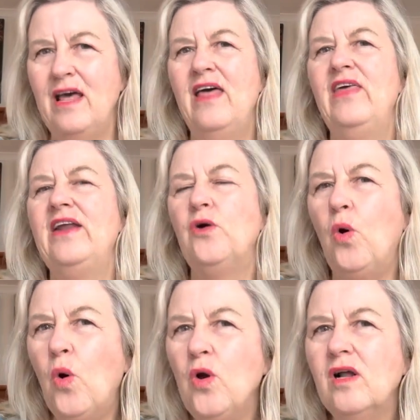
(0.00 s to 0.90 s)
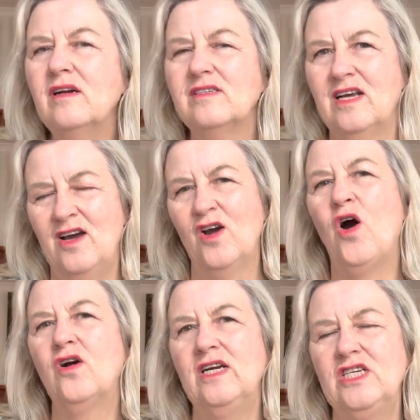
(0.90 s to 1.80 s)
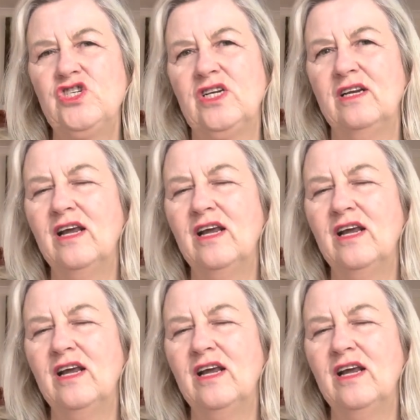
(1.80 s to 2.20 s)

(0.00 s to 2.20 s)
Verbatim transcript: that oiled cognition